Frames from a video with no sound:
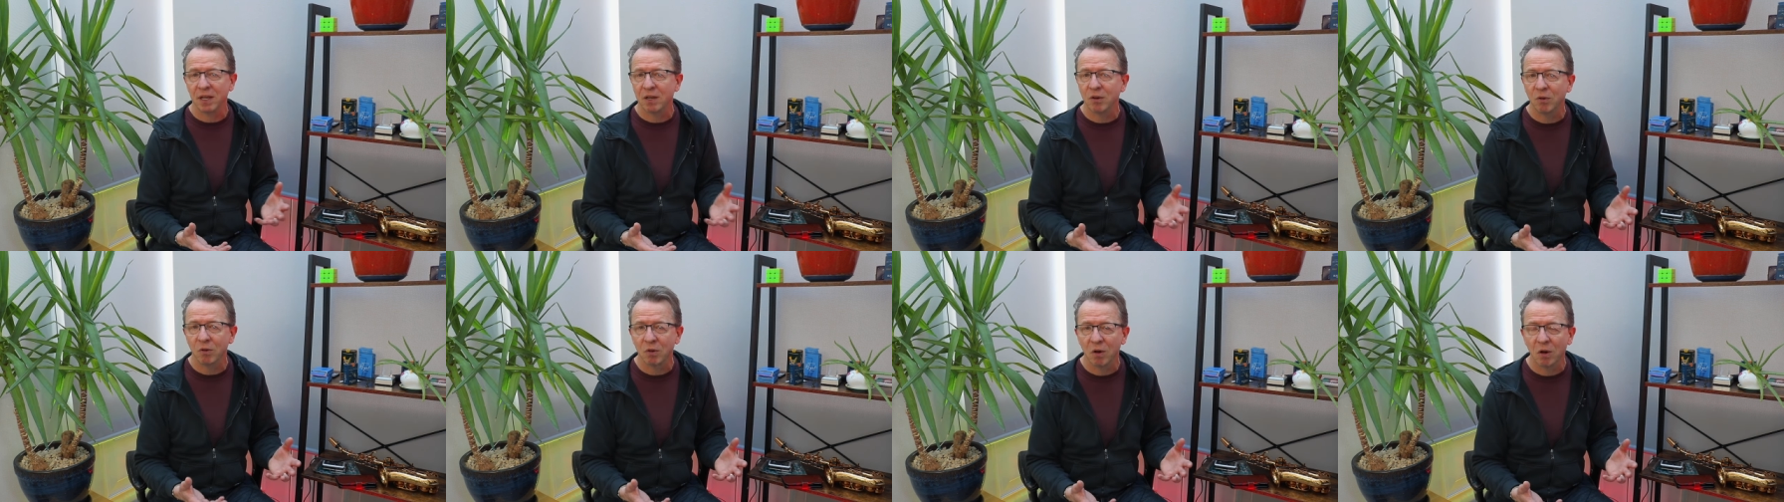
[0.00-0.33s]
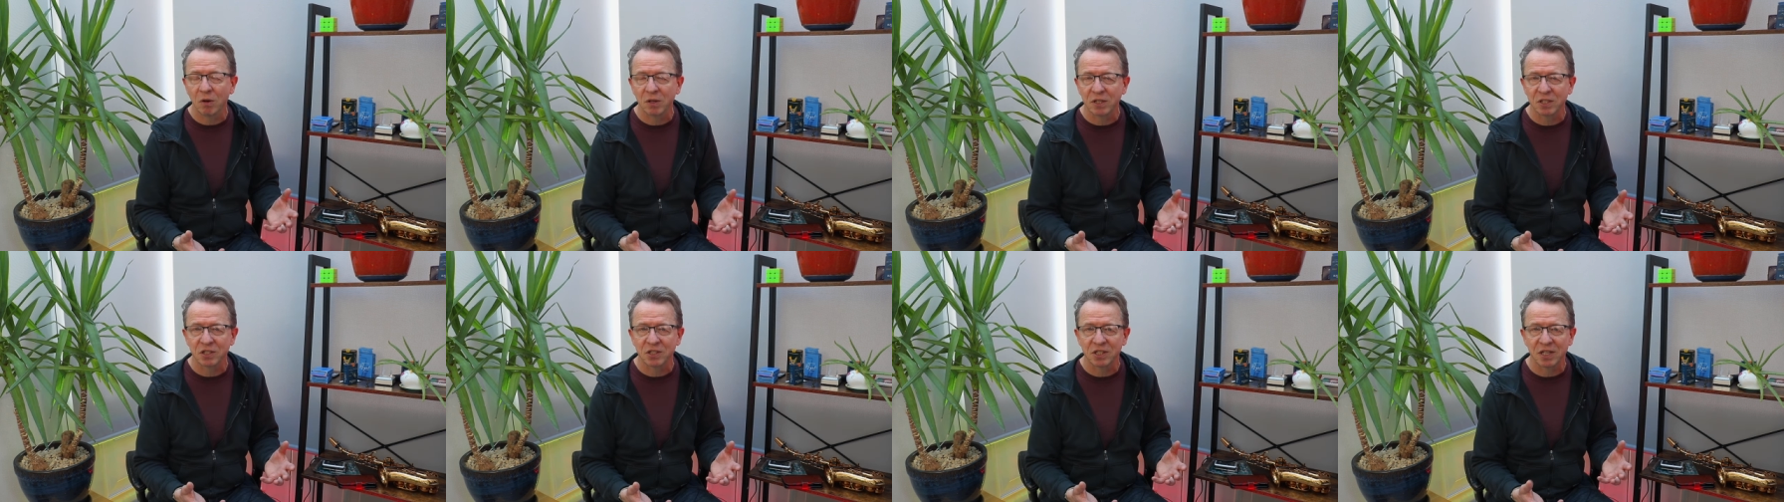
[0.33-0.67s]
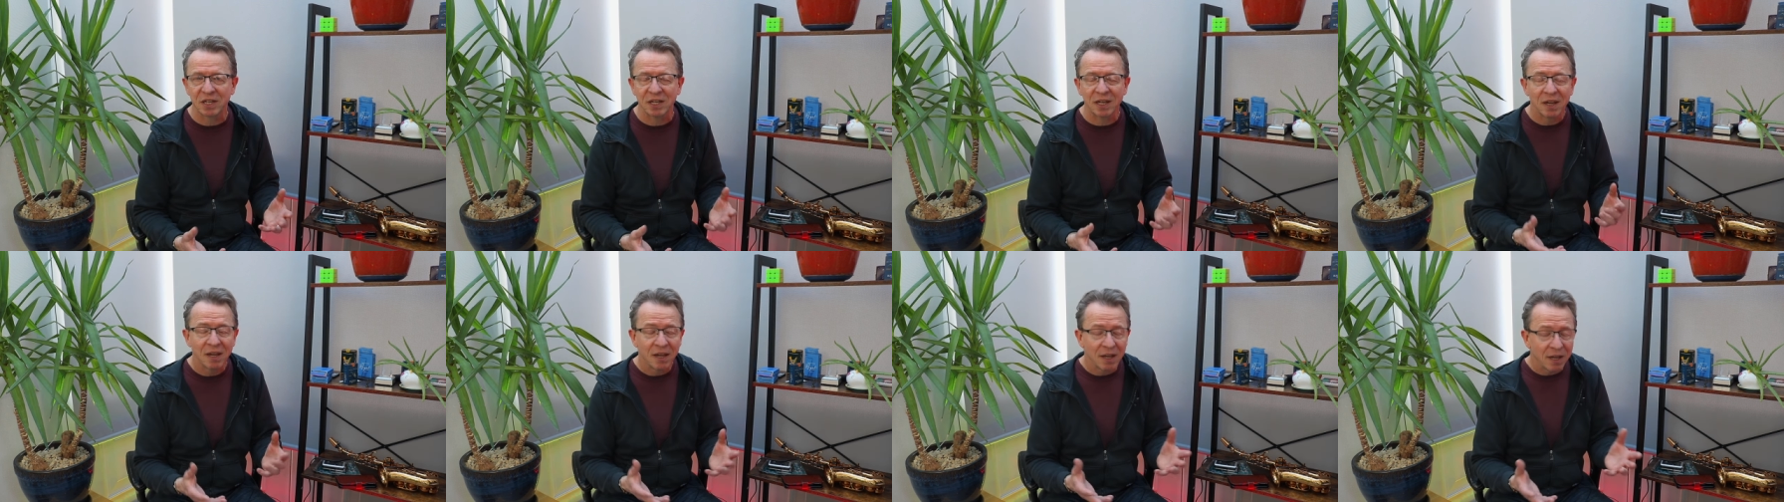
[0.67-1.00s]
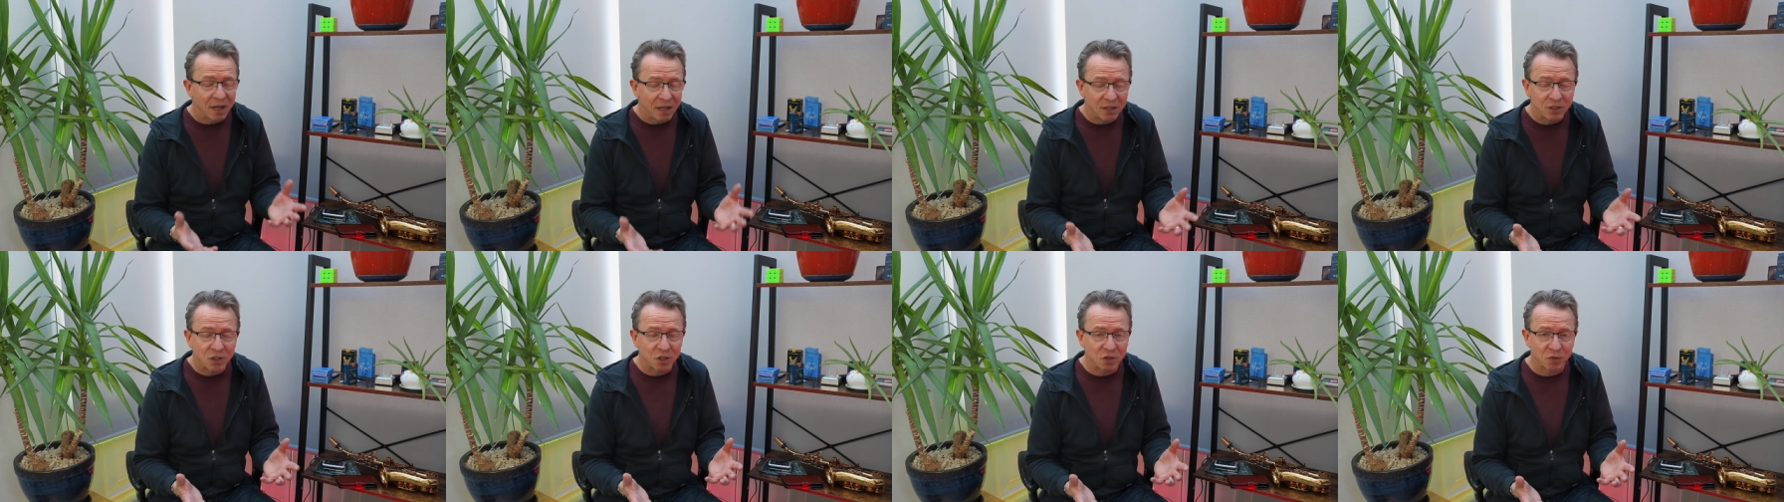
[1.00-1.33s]
in all honesty.
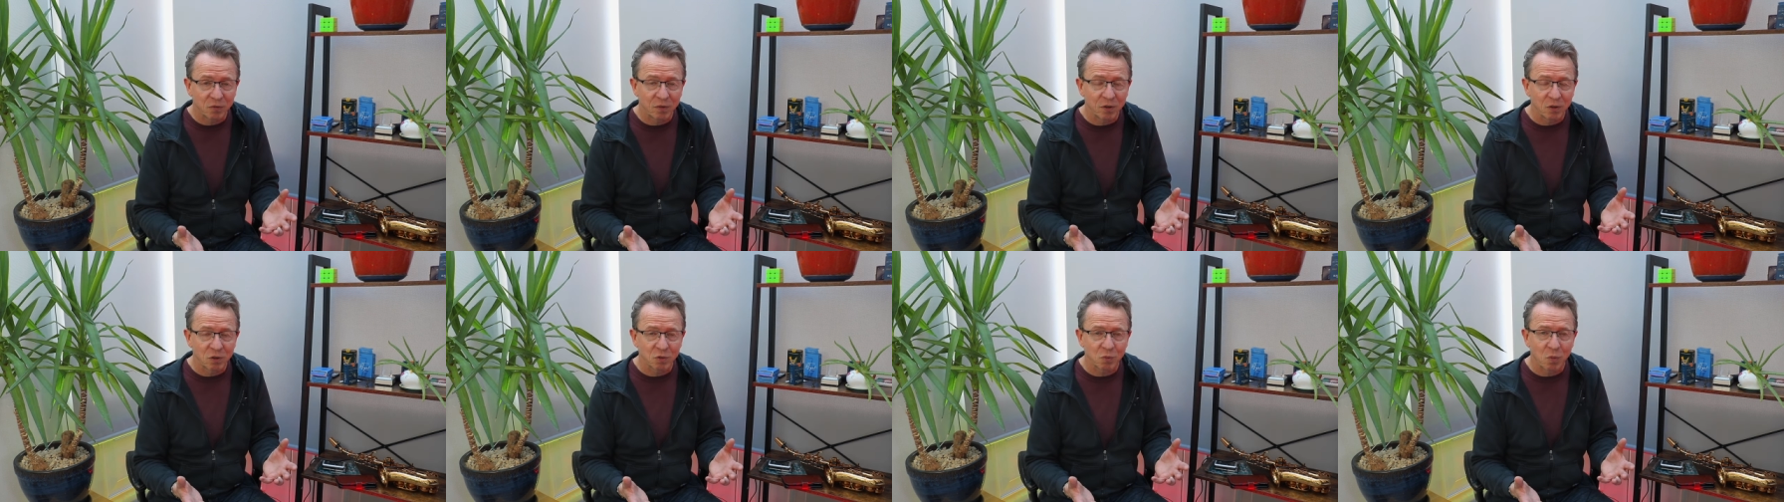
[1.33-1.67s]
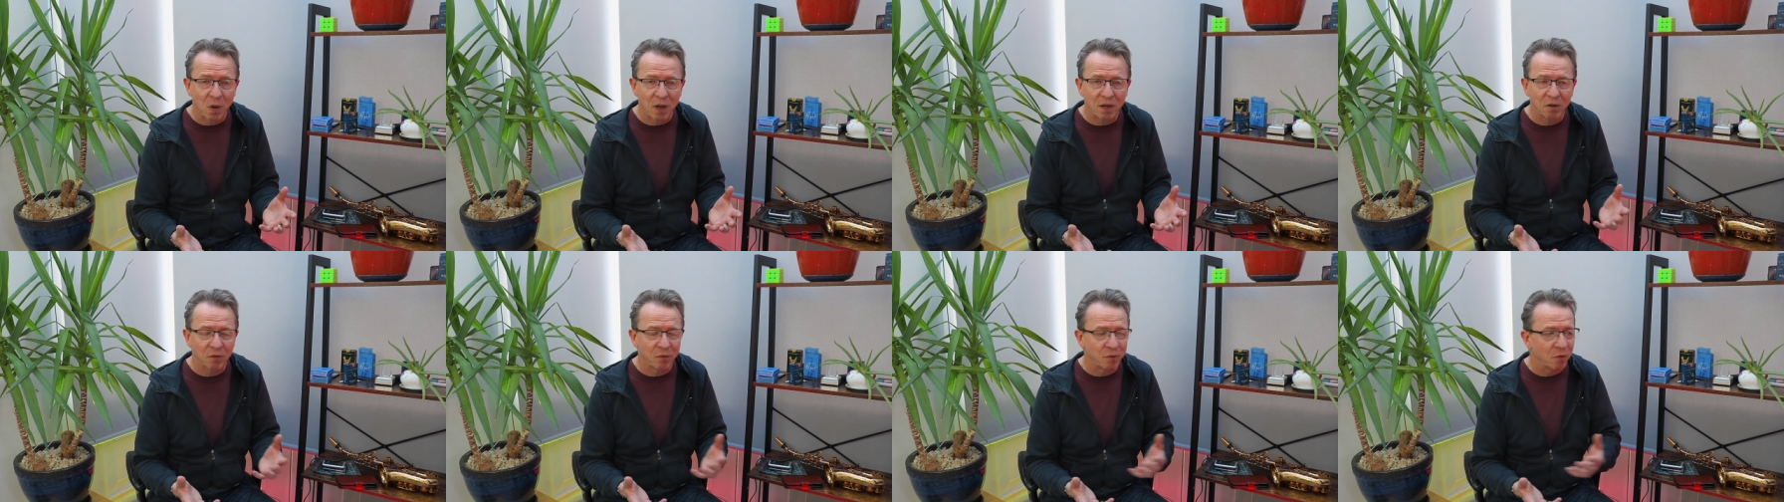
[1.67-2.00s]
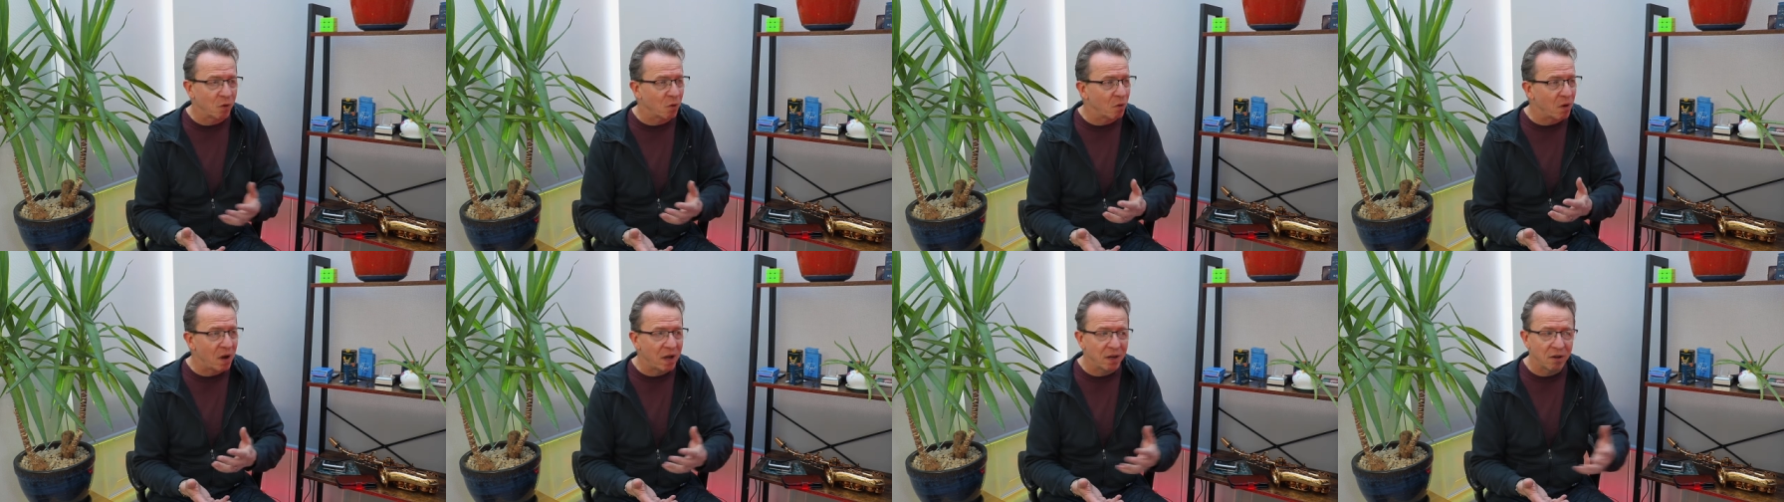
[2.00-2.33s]
It just feels wonderful.